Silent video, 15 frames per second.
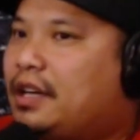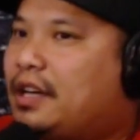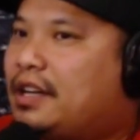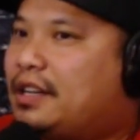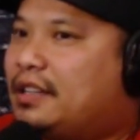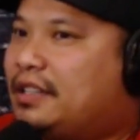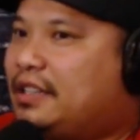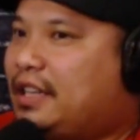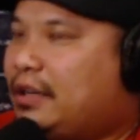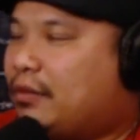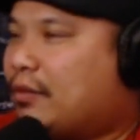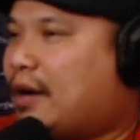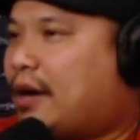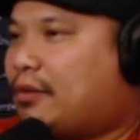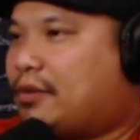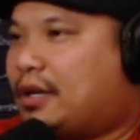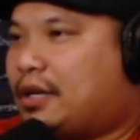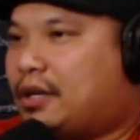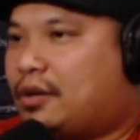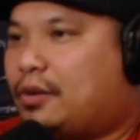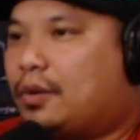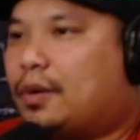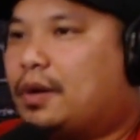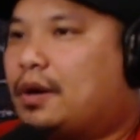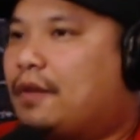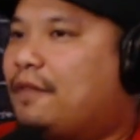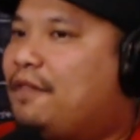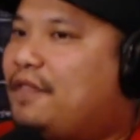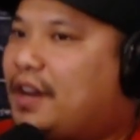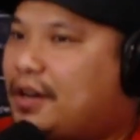elite route runner or a
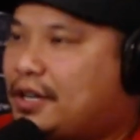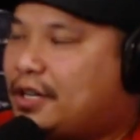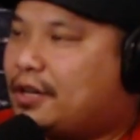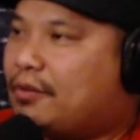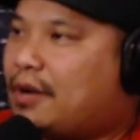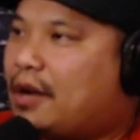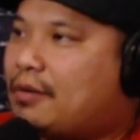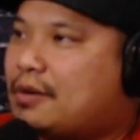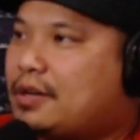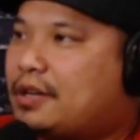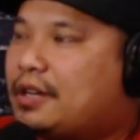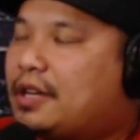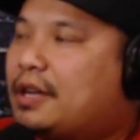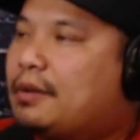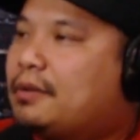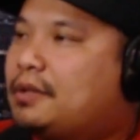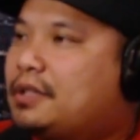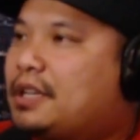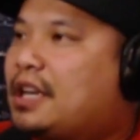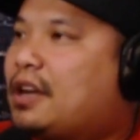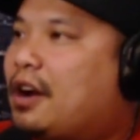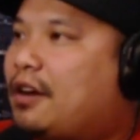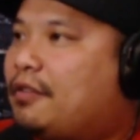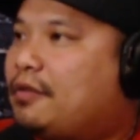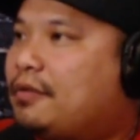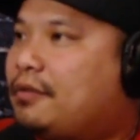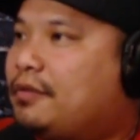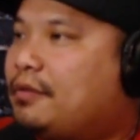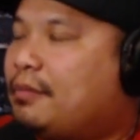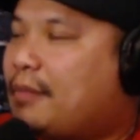very good route runner to get
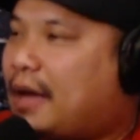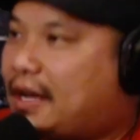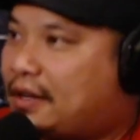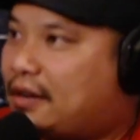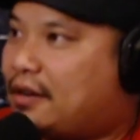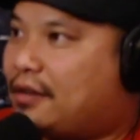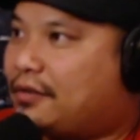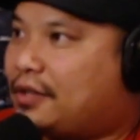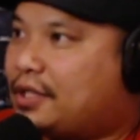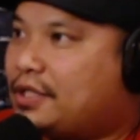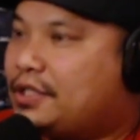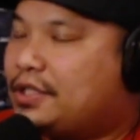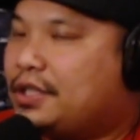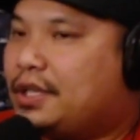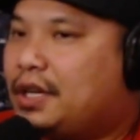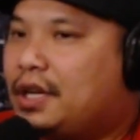off man coverage.